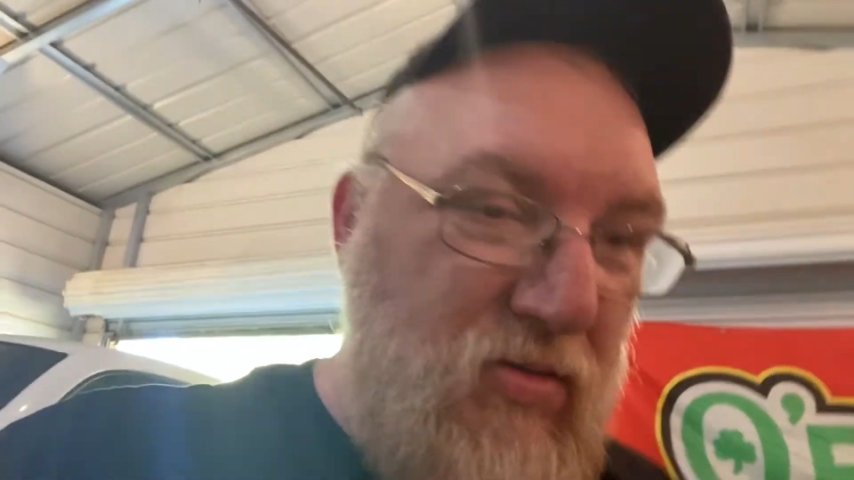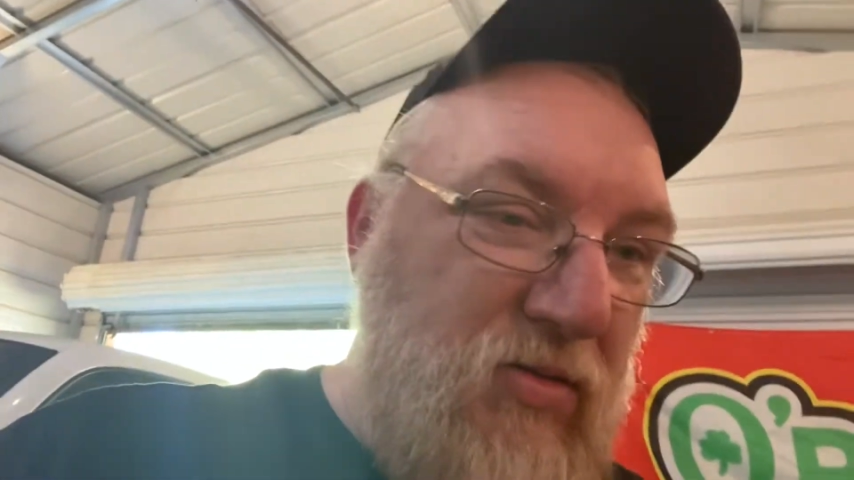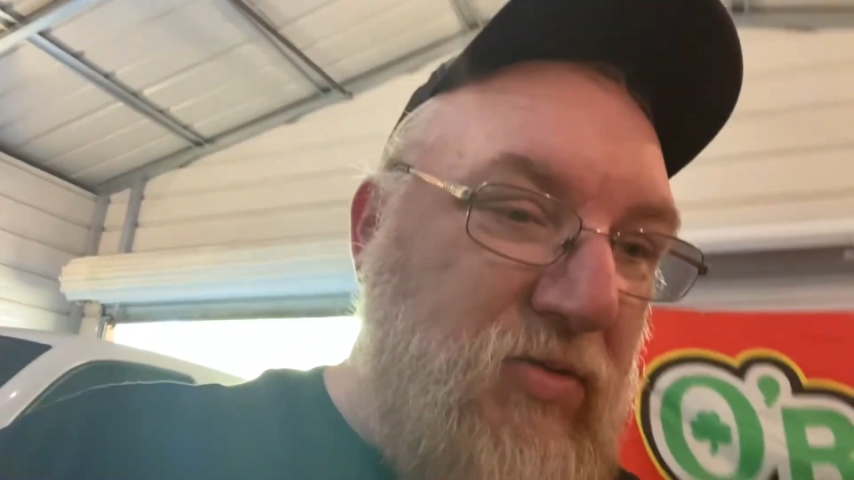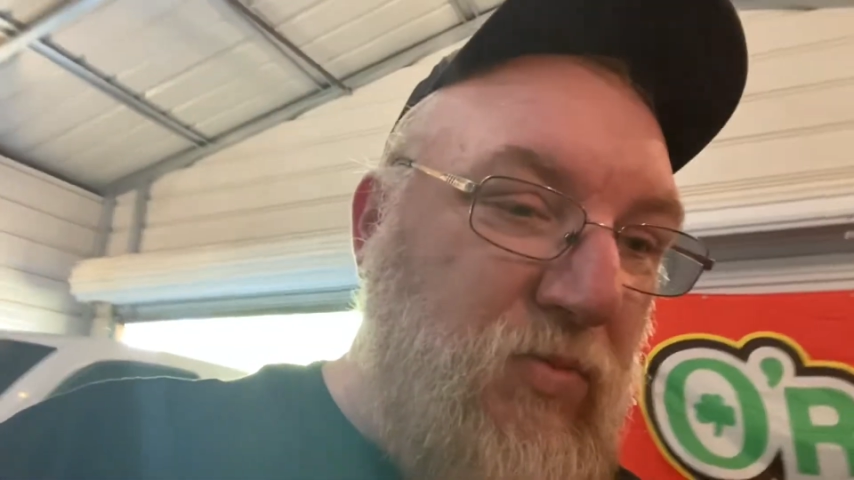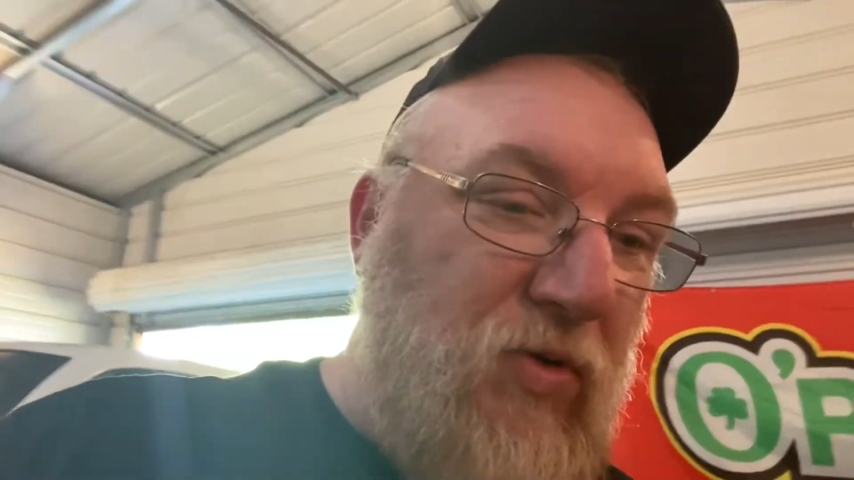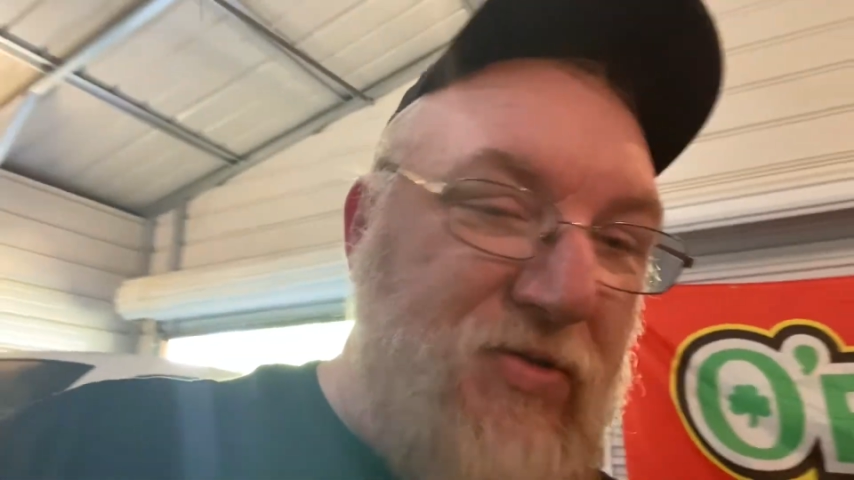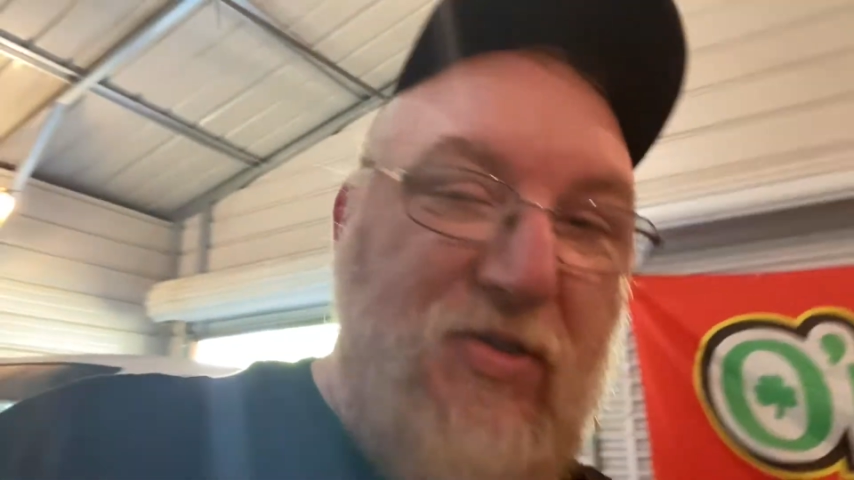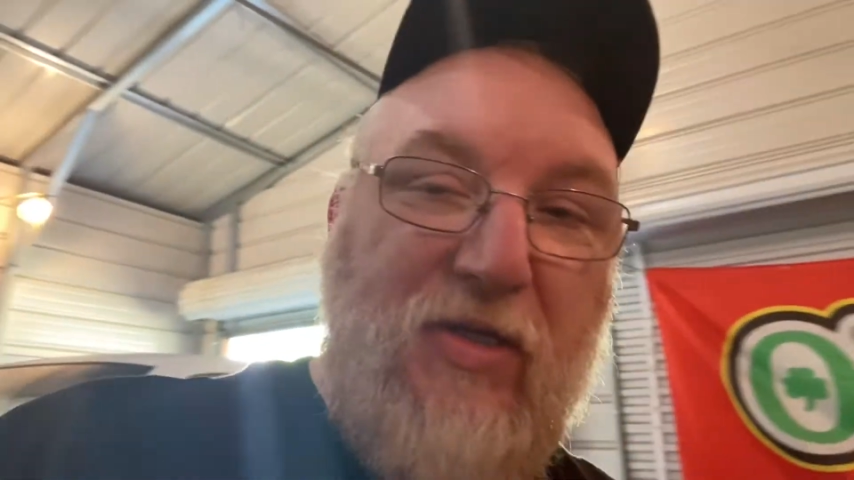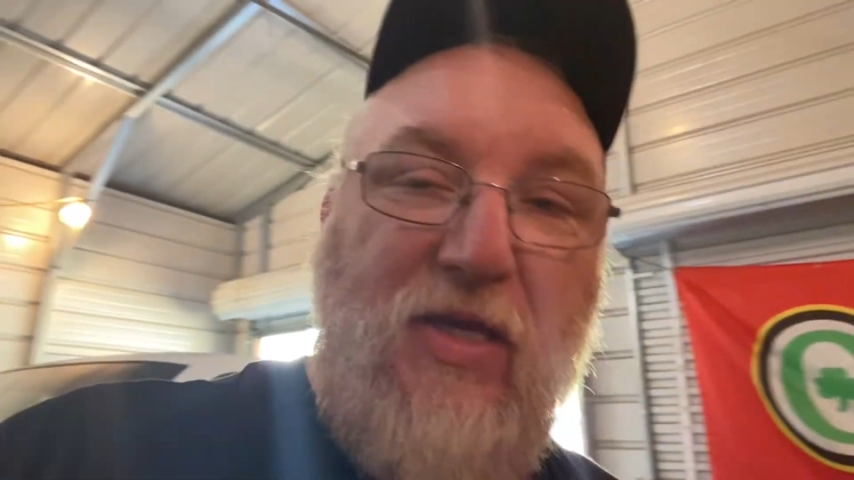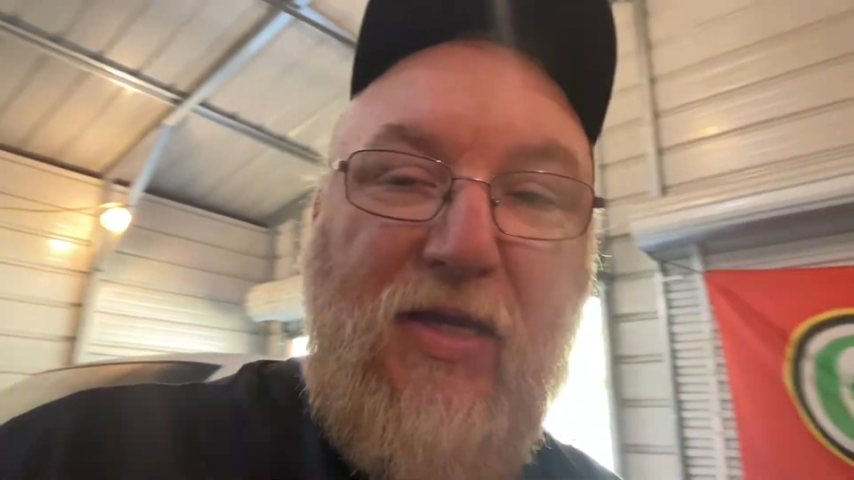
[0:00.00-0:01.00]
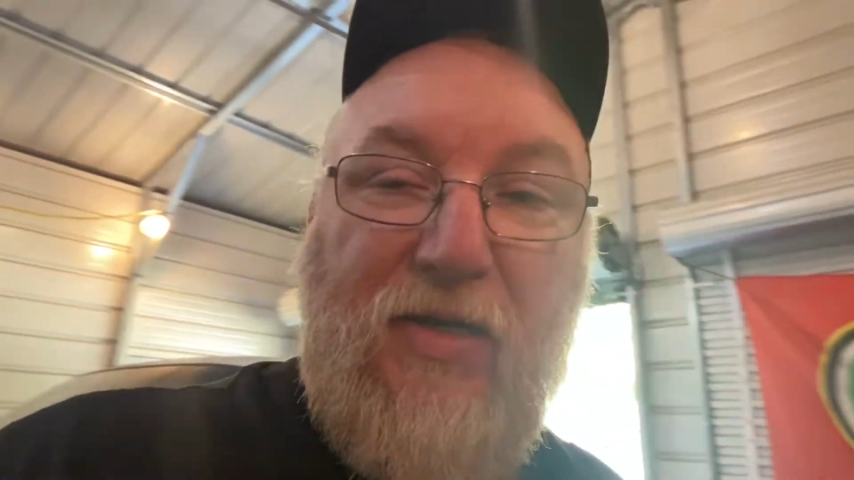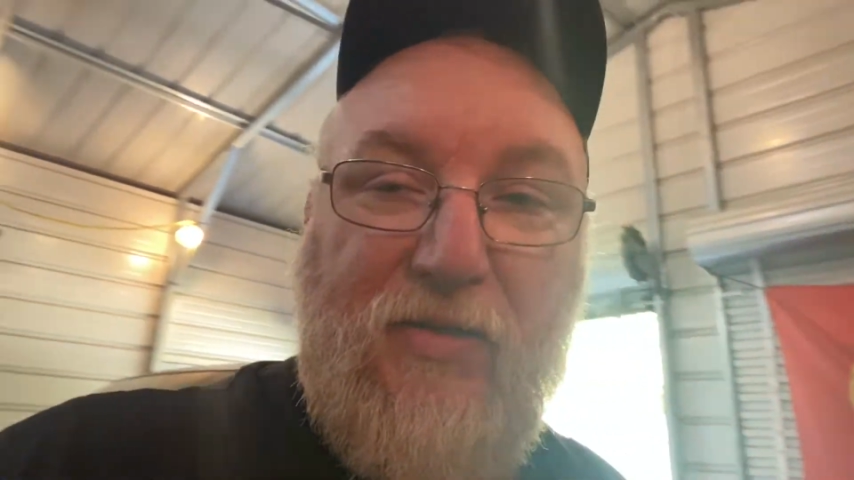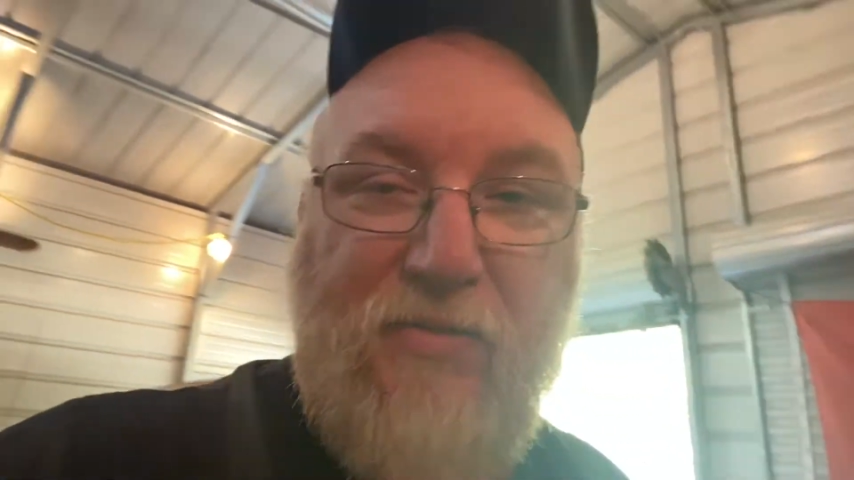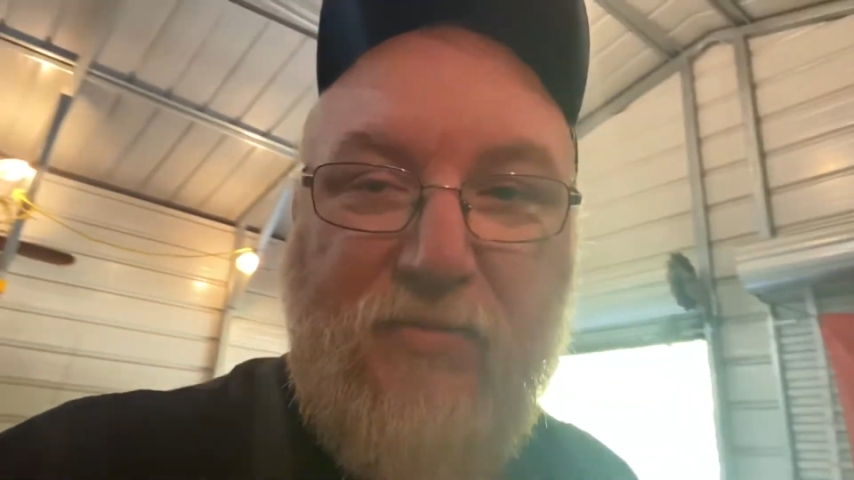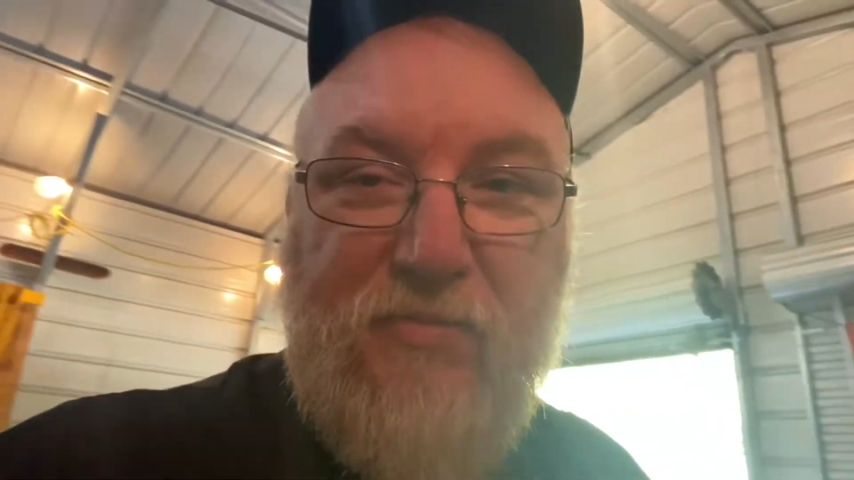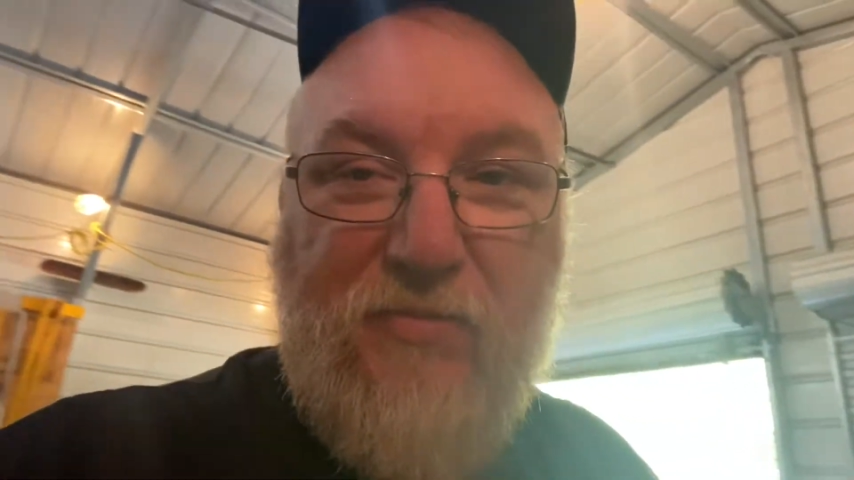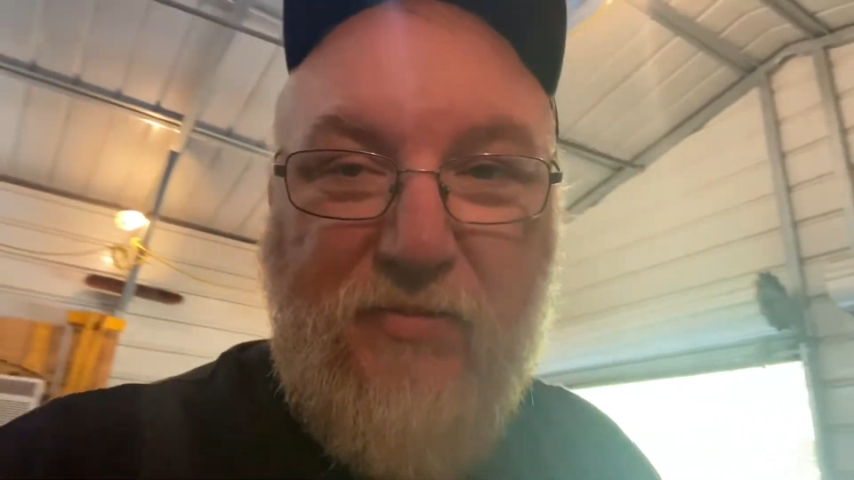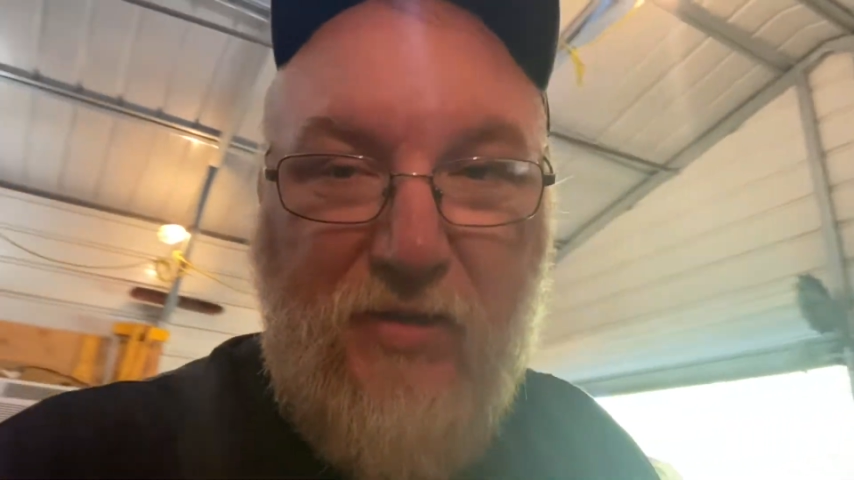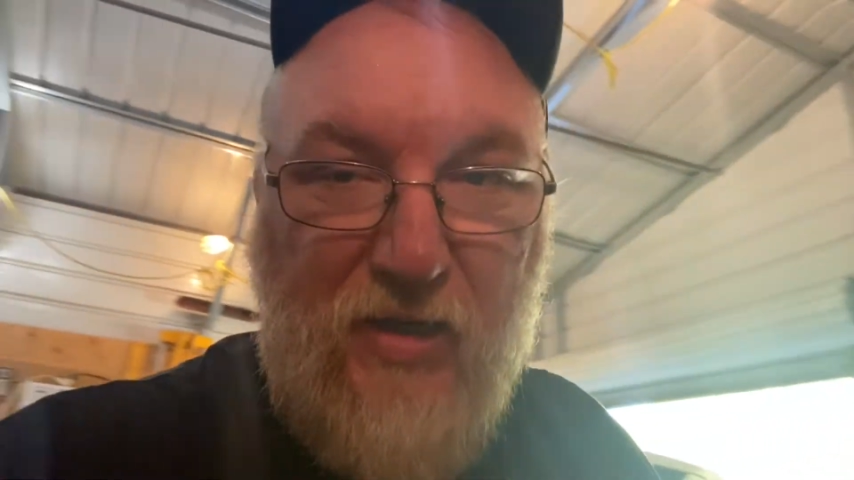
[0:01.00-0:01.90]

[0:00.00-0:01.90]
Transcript: Once again, the